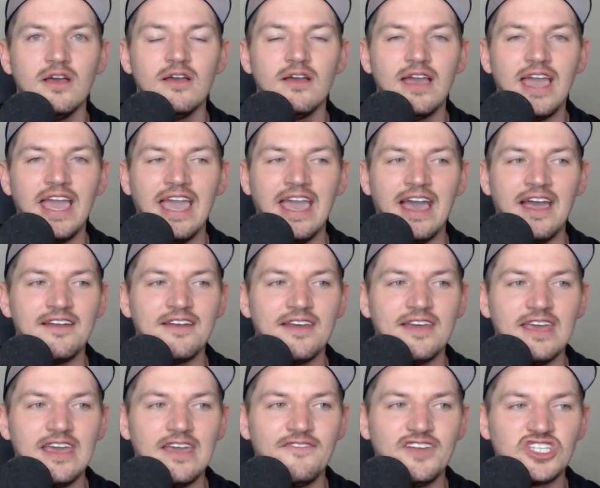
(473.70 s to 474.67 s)
And
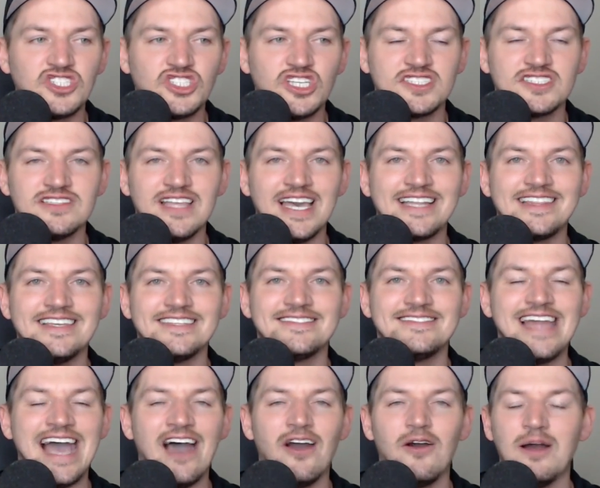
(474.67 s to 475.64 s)
if it's just like this
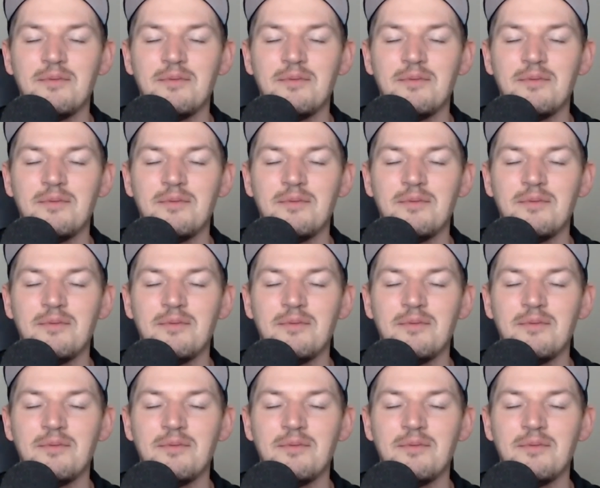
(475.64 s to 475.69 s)
now,